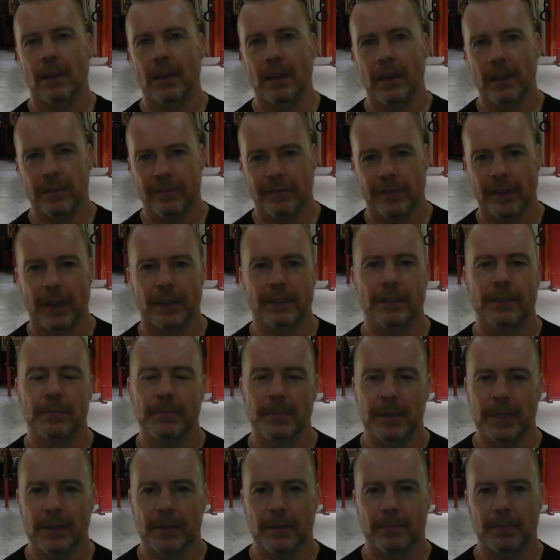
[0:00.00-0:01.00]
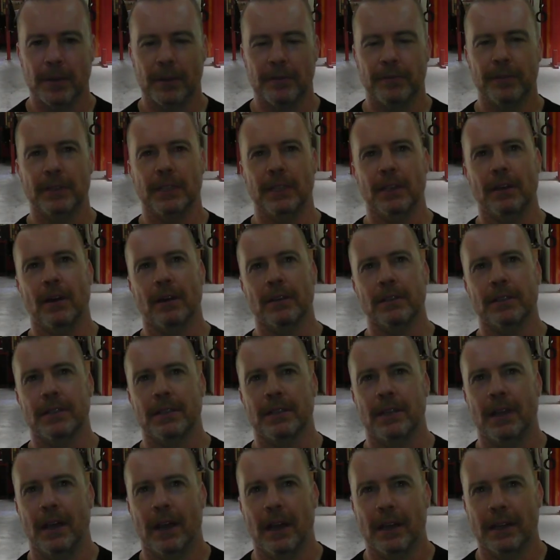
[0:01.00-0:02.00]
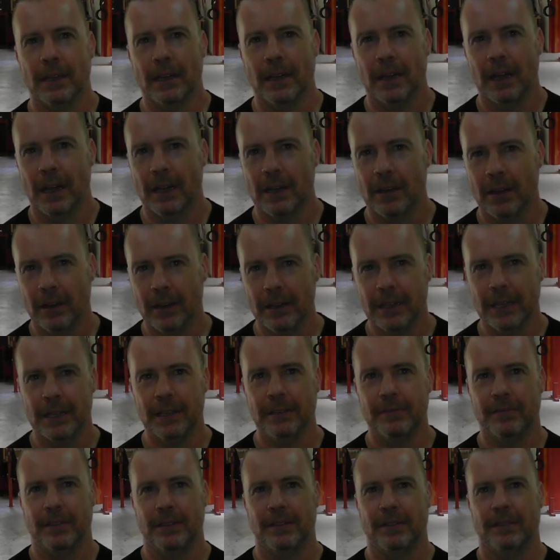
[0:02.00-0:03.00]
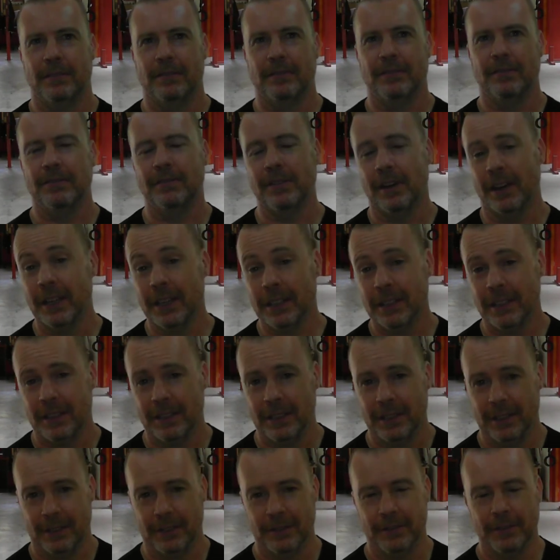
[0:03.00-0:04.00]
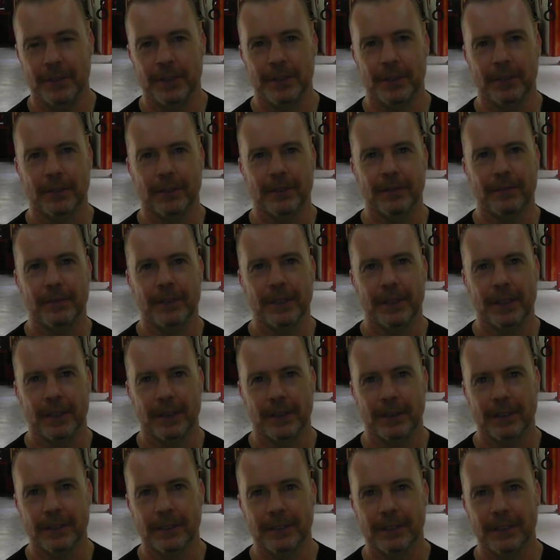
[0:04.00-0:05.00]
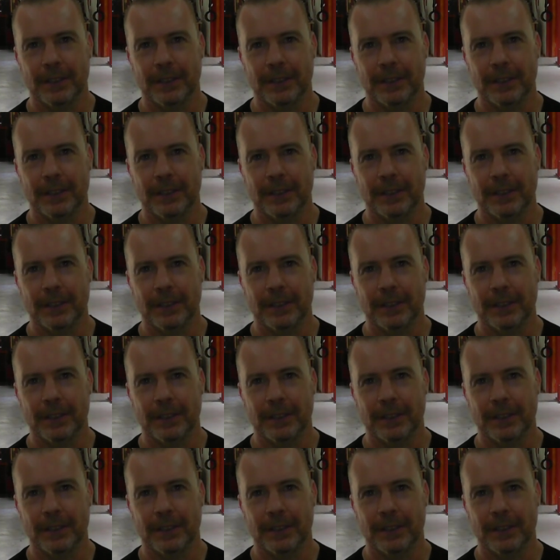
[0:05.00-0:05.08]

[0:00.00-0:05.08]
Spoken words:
In fact, to be perfectly honest, I can't even find the original video